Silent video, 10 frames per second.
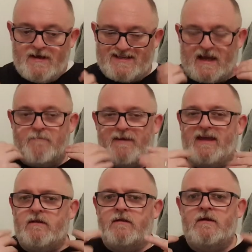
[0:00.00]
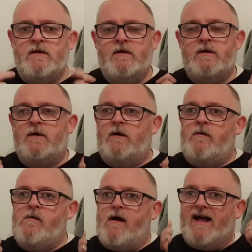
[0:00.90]
It's like a peel.
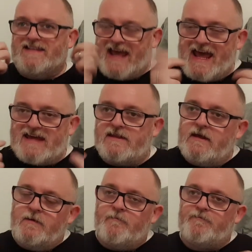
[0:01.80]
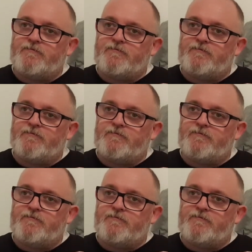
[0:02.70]
It's earthy.